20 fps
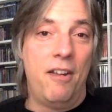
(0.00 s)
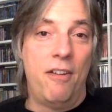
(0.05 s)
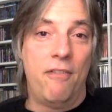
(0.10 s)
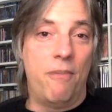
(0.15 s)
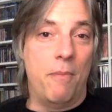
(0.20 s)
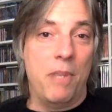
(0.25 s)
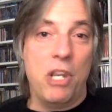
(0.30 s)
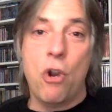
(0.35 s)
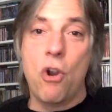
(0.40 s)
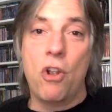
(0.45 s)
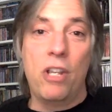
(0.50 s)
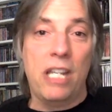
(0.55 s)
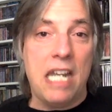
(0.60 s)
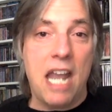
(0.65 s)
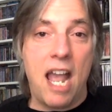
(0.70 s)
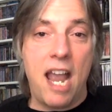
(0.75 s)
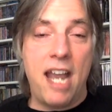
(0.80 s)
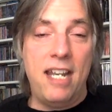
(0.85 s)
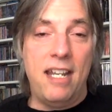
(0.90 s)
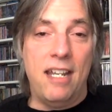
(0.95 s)
from the early
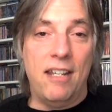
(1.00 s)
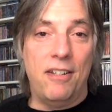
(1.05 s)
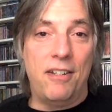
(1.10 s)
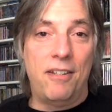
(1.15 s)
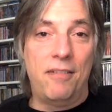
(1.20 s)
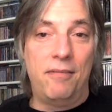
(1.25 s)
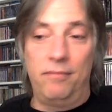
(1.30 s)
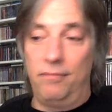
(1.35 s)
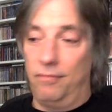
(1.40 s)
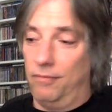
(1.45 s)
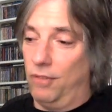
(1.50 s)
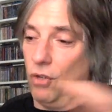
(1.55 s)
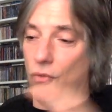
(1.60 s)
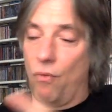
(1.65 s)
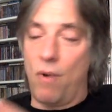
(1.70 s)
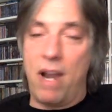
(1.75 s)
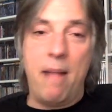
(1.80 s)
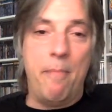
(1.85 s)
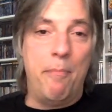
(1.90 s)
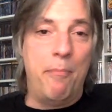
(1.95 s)
'90s.
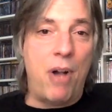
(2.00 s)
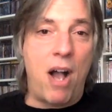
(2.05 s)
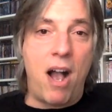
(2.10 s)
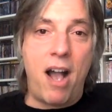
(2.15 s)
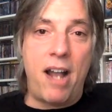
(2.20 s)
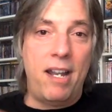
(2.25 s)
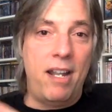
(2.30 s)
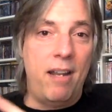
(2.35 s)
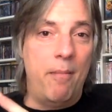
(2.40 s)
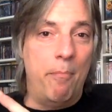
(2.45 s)
Graham Bonnet